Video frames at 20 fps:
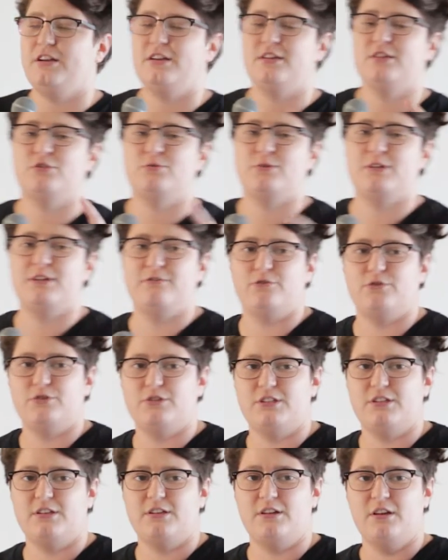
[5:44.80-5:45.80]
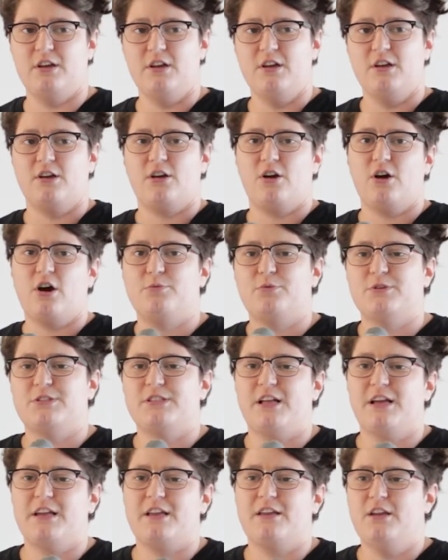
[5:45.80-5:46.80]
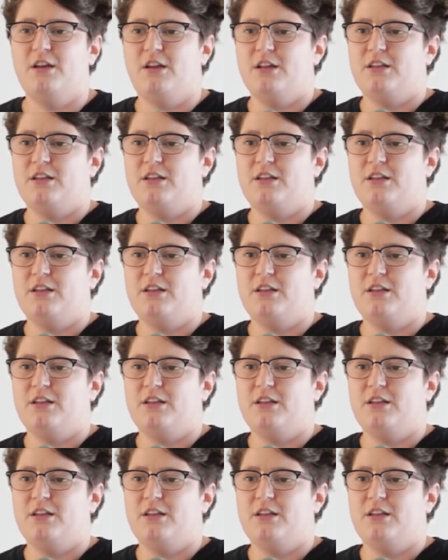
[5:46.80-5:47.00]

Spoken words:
in 2014, God was like,